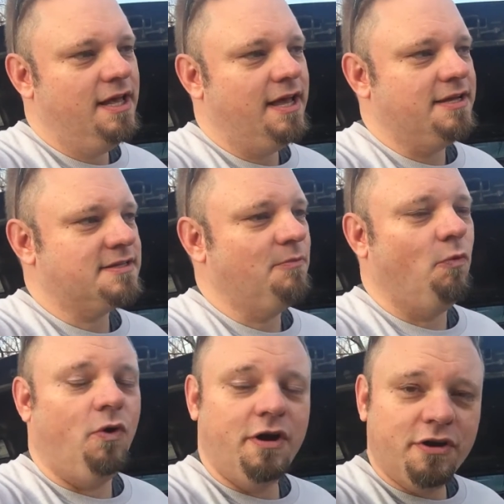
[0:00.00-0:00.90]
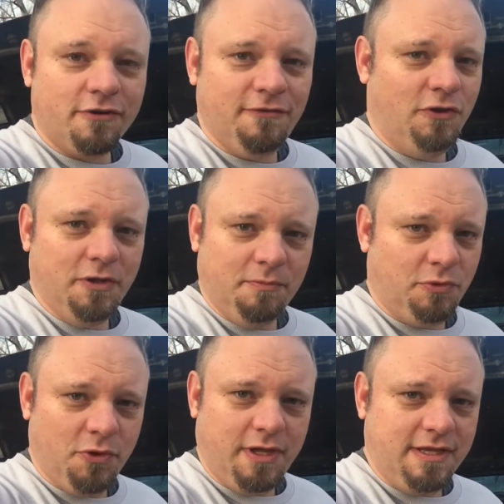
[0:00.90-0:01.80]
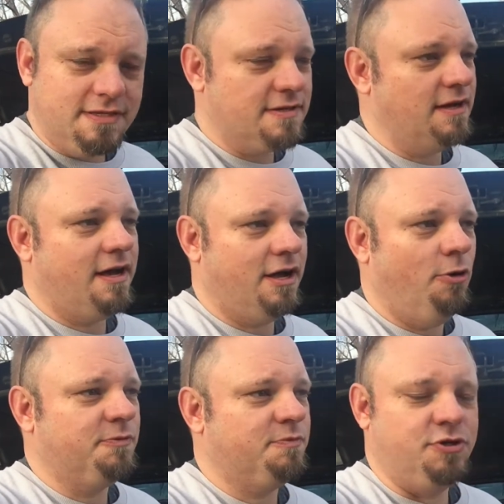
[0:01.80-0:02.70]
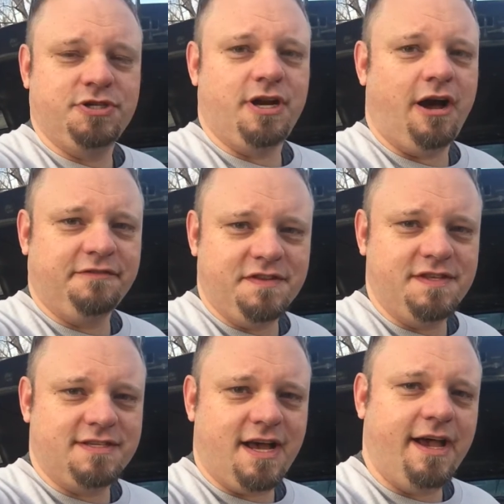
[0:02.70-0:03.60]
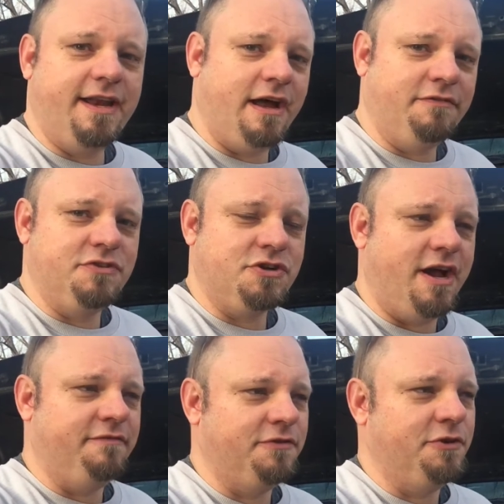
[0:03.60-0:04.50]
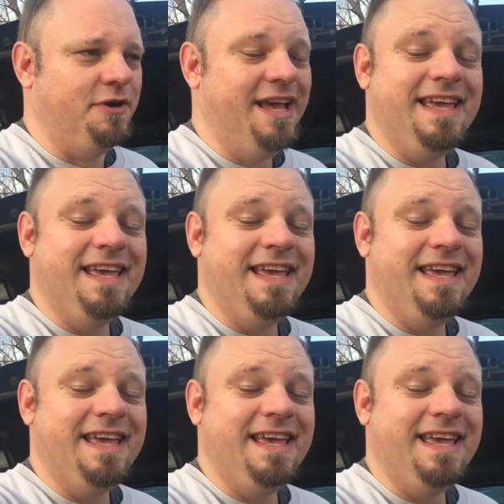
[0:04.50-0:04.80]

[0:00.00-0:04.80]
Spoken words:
and some wonderful employees helped push it off to the side, out of the drive-through,